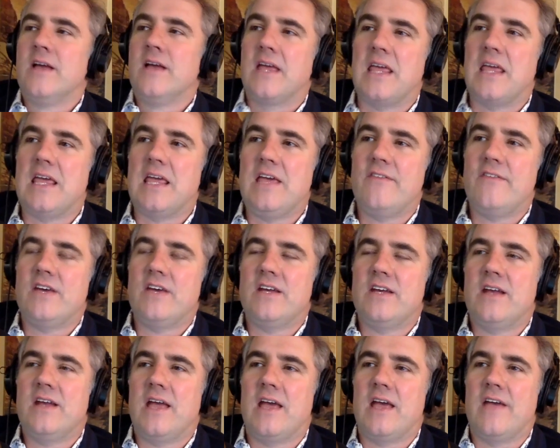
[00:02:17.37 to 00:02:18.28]

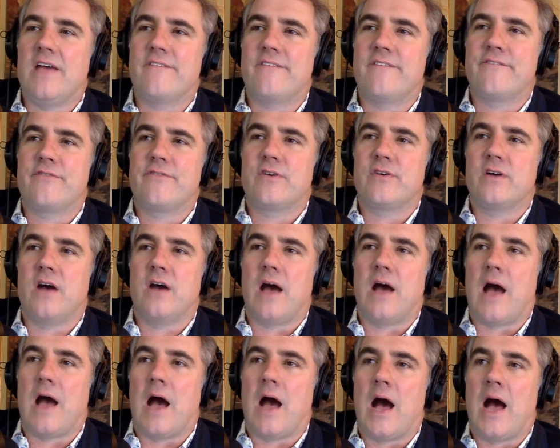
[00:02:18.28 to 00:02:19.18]
even if
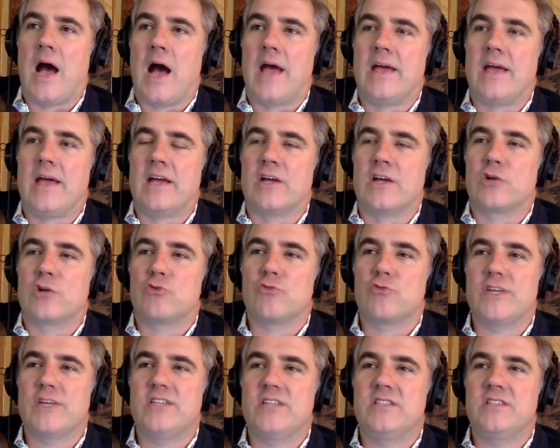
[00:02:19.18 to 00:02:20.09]
I
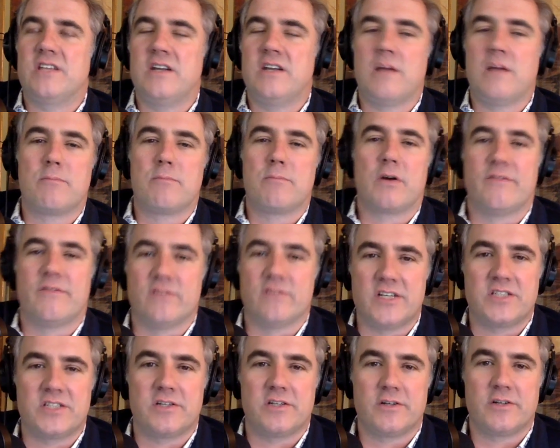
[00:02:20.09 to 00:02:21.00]
increase the number of
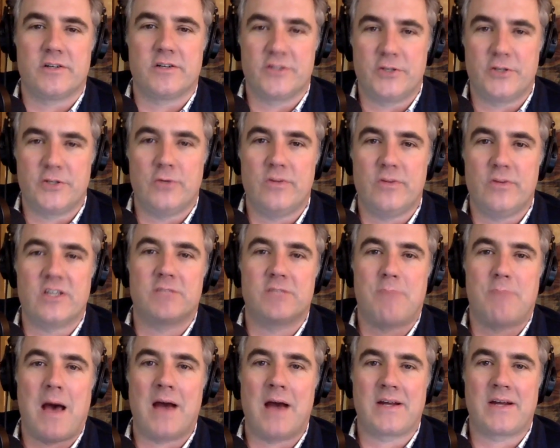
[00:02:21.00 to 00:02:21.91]
listeners to this
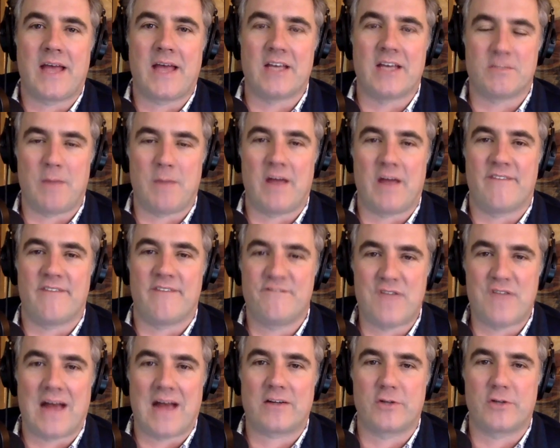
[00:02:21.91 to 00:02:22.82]
podcast by a
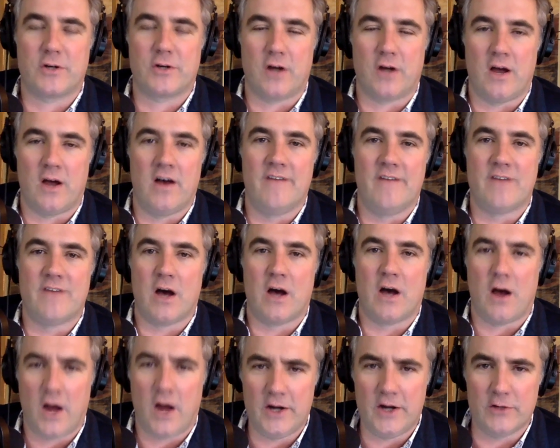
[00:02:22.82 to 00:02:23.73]
factor of
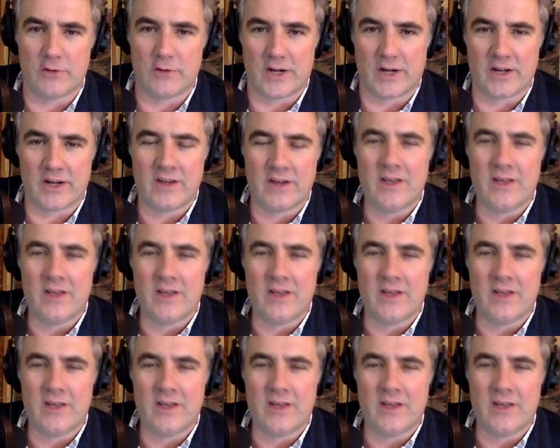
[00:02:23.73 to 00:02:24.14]
100,